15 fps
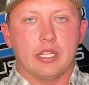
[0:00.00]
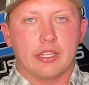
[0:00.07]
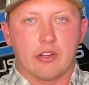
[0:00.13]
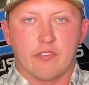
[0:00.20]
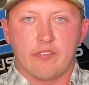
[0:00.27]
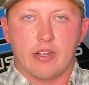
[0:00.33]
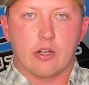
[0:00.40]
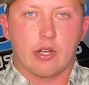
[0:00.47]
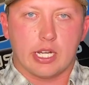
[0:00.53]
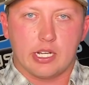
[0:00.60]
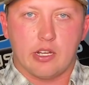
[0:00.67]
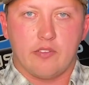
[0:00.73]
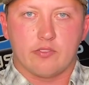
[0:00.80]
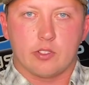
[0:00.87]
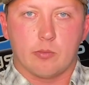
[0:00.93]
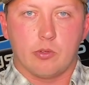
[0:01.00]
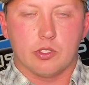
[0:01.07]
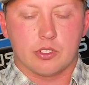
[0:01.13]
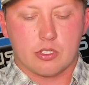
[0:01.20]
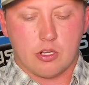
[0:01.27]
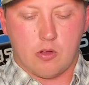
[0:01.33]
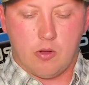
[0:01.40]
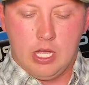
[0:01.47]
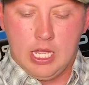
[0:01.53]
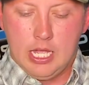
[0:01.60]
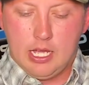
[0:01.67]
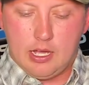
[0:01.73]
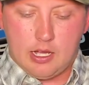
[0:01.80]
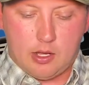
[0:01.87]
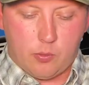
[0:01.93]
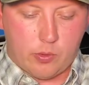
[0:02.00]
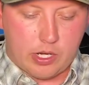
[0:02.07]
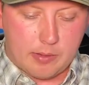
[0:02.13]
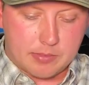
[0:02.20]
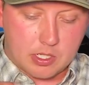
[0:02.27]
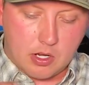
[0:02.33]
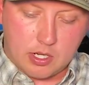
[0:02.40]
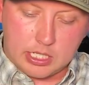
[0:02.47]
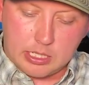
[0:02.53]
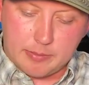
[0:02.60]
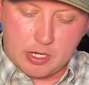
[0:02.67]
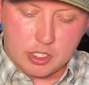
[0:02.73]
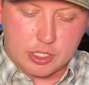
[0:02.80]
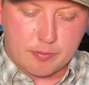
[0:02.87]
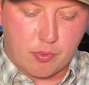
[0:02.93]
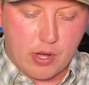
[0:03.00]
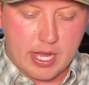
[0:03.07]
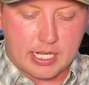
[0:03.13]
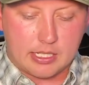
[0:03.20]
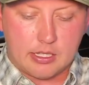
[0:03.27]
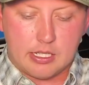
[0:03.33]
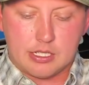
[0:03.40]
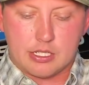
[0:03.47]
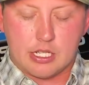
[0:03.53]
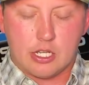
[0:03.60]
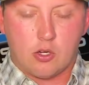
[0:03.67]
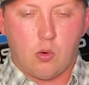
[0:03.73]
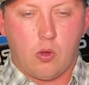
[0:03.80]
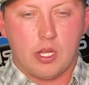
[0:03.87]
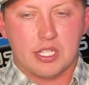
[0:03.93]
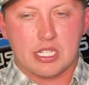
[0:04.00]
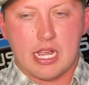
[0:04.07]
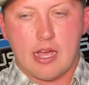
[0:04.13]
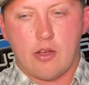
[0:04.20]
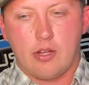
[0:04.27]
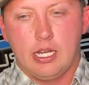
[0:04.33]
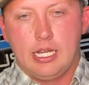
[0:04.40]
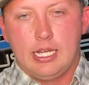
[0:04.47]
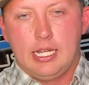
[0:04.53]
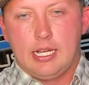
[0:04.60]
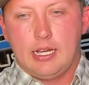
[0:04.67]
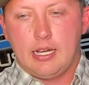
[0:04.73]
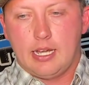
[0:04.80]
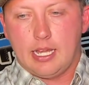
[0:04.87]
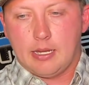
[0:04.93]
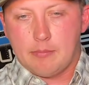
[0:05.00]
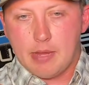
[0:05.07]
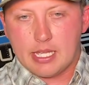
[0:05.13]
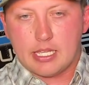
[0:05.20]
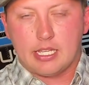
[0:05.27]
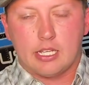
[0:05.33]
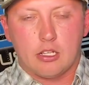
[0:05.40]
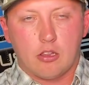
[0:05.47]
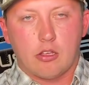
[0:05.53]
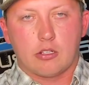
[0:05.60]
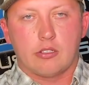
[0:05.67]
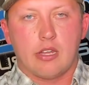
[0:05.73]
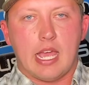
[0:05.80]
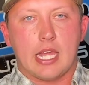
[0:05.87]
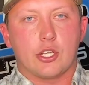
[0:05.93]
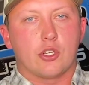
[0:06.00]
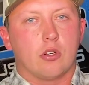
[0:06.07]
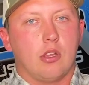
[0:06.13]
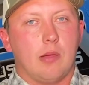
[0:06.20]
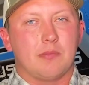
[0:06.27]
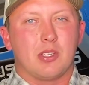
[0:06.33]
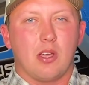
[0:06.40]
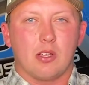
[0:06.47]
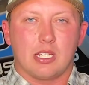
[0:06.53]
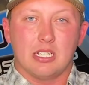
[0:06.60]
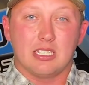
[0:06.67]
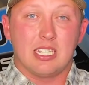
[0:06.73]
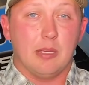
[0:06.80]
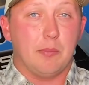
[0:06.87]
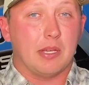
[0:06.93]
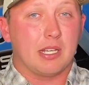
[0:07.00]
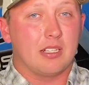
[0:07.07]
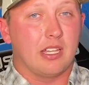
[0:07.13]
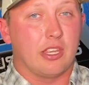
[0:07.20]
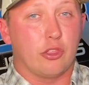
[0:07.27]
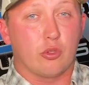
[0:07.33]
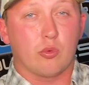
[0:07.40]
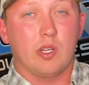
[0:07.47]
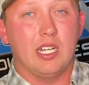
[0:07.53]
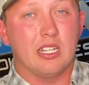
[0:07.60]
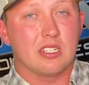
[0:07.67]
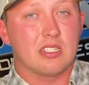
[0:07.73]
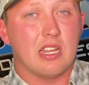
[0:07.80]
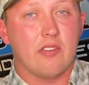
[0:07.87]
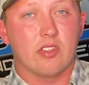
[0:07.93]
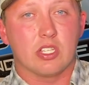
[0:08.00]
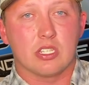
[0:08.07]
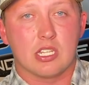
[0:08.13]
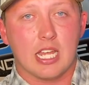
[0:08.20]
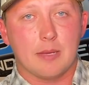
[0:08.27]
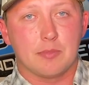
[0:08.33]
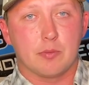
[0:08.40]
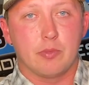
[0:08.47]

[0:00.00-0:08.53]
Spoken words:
and they're very comfortable. So when I'm talking about spreading these decoys out and making it look natural, I'm talking typically 3 to 7 steps